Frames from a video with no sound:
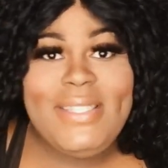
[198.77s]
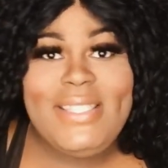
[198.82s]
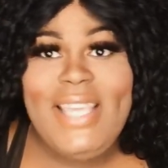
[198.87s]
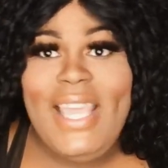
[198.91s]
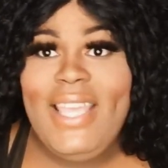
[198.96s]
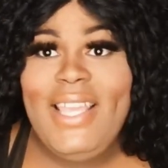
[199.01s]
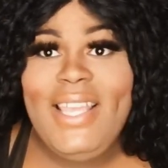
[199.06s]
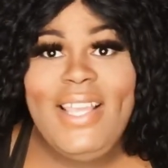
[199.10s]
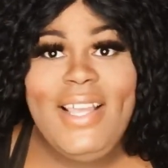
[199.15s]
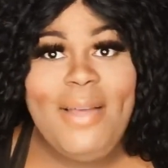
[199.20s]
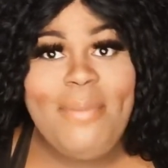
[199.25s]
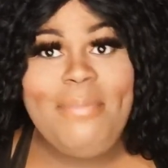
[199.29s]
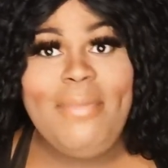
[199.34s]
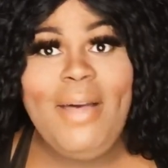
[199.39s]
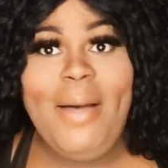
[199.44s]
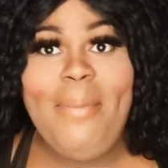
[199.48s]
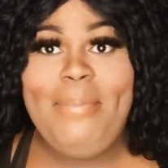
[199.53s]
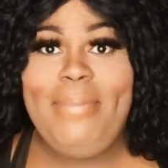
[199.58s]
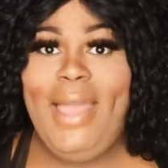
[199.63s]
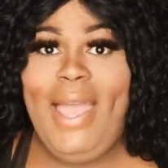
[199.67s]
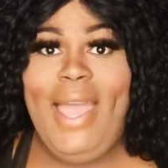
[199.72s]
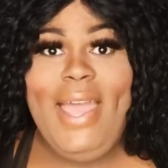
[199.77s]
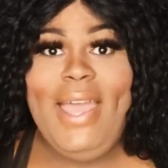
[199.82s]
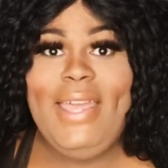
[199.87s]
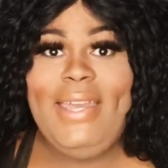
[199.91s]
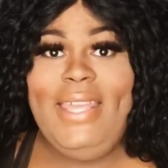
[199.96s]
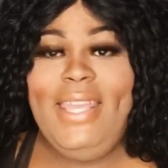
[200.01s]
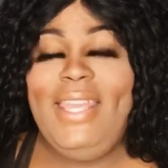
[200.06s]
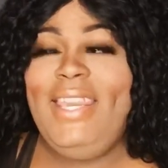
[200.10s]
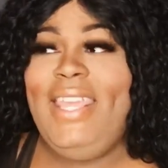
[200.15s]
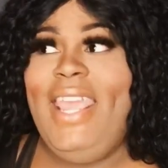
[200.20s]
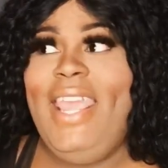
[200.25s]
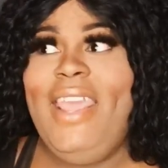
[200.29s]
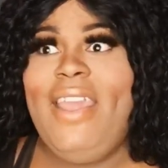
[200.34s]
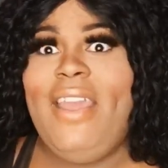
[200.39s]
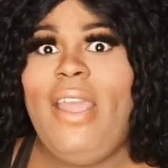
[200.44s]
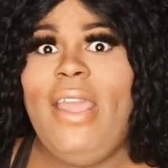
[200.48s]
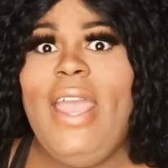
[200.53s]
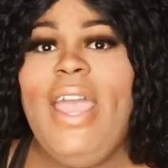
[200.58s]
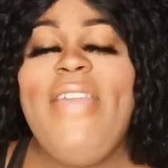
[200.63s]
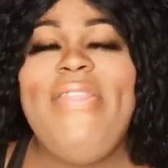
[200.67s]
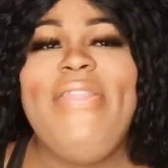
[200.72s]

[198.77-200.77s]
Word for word: but taking up a bed and air.